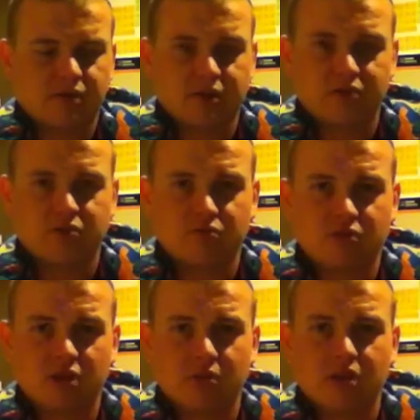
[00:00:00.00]
That should
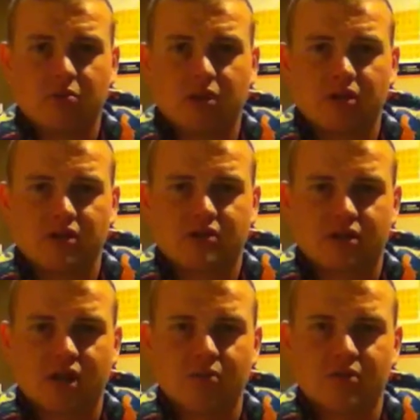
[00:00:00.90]
really be it. But I
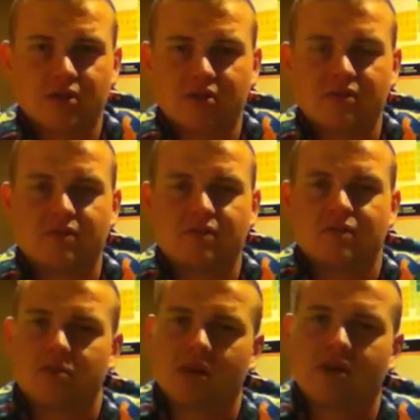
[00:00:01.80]
just keep seeing these
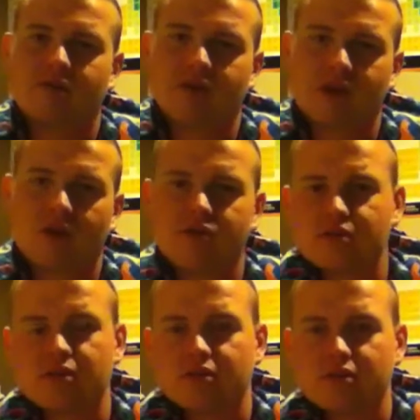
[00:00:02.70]
bloody
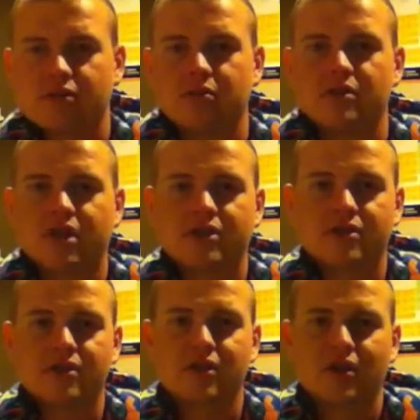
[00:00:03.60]
videos on YouTube, and it starts
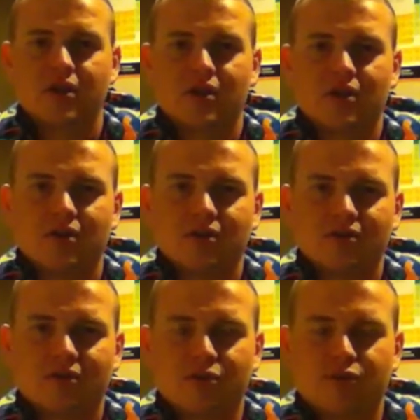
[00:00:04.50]
to
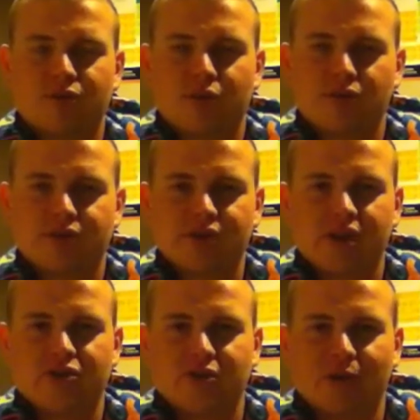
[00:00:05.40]
confuse
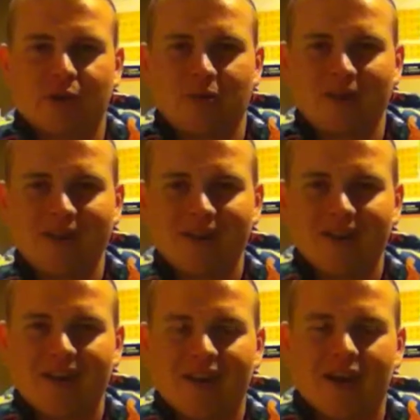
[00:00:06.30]
/ annoy me.
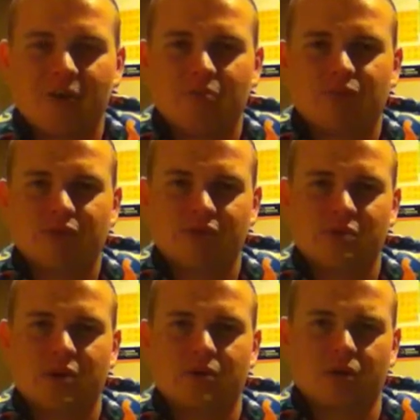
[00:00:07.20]
And these
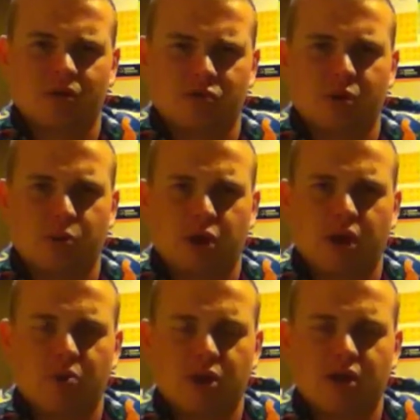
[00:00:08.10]
people go, this is my bug
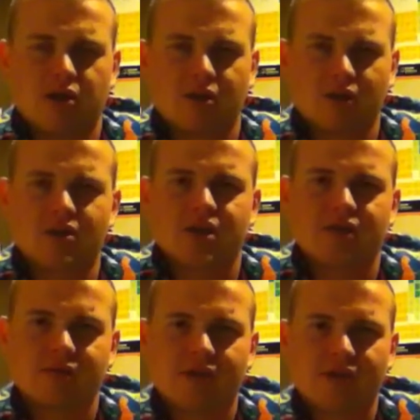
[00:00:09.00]
out bag, and it looks like
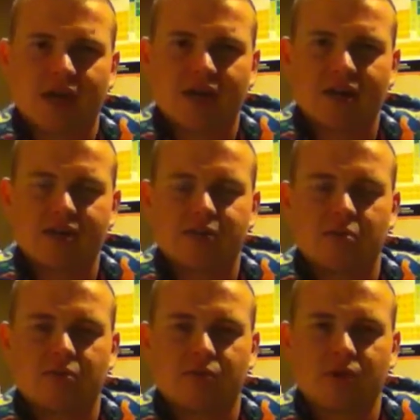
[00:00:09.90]
they've never taken it
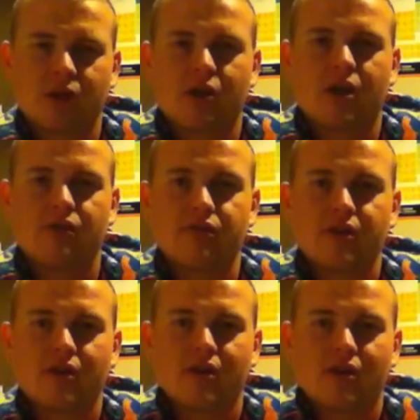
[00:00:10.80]
outside before in their life,
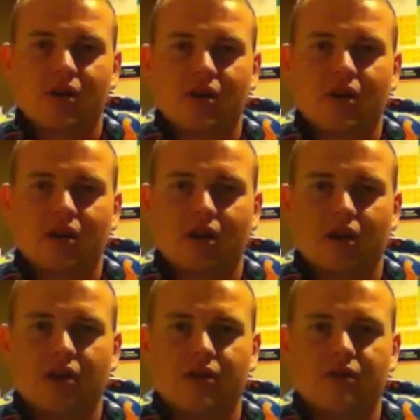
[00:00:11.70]

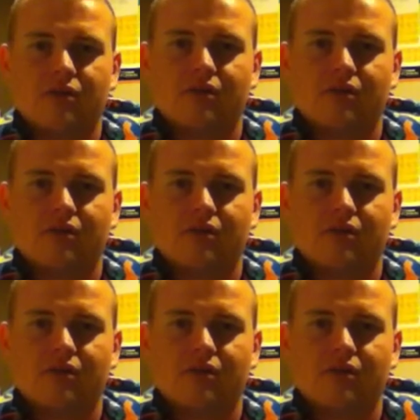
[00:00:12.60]
and